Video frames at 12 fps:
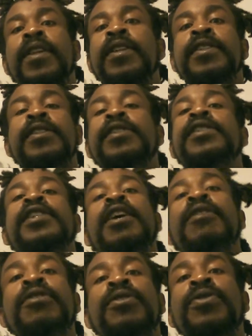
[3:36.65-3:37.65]
just
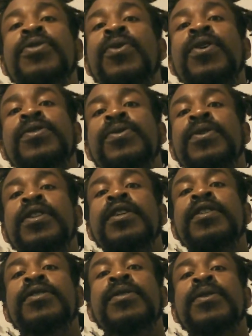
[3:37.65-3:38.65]
sharing your thoughts on
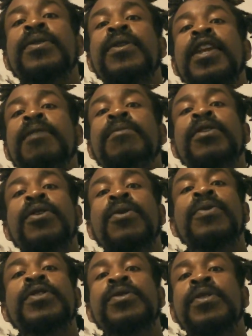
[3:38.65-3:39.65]
this. You know, let me know
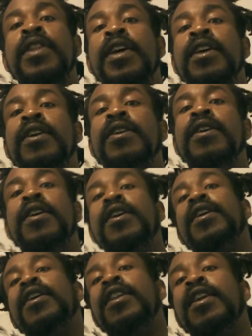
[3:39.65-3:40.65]
what you think.
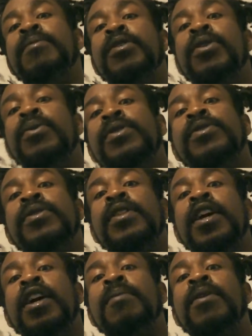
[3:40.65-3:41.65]
Let me know what you
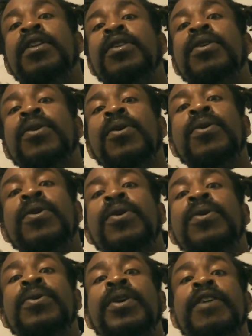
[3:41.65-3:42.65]
think about the
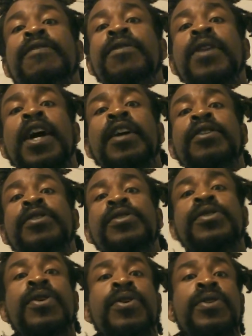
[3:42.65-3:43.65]
logo. If you like the
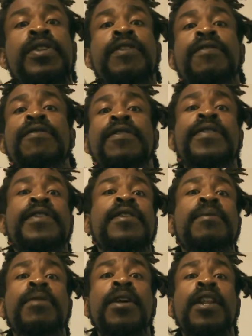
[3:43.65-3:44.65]
shirts, if it's
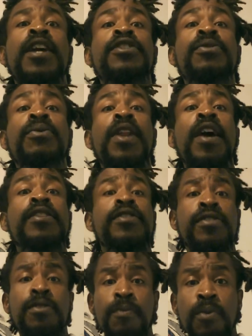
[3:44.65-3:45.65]
something that you would like to
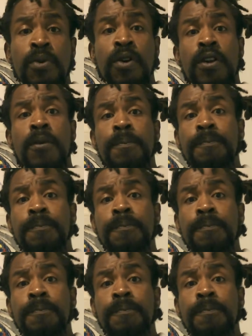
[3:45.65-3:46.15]
support,